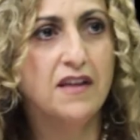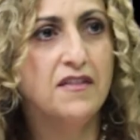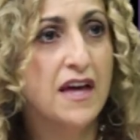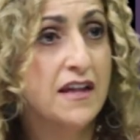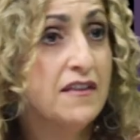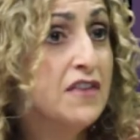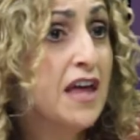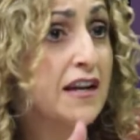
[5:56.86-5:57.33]

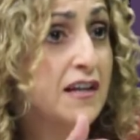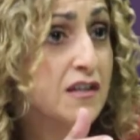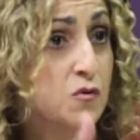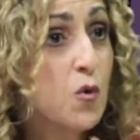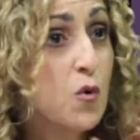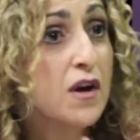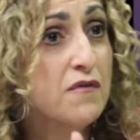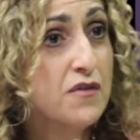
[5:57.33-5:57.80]
And that
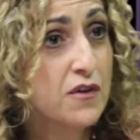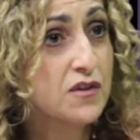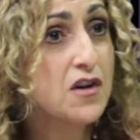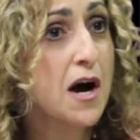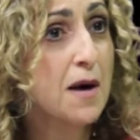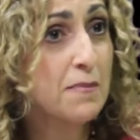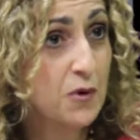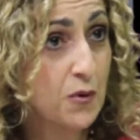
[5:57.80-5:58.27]
is one of the
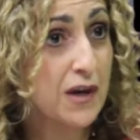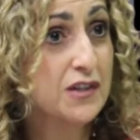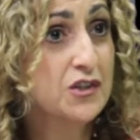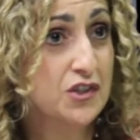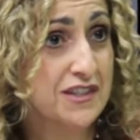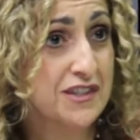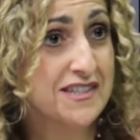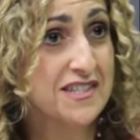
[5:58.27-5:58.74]
top
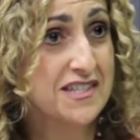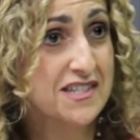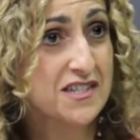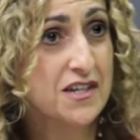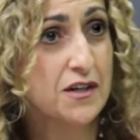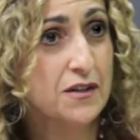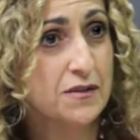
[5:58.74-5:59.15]
questions. So.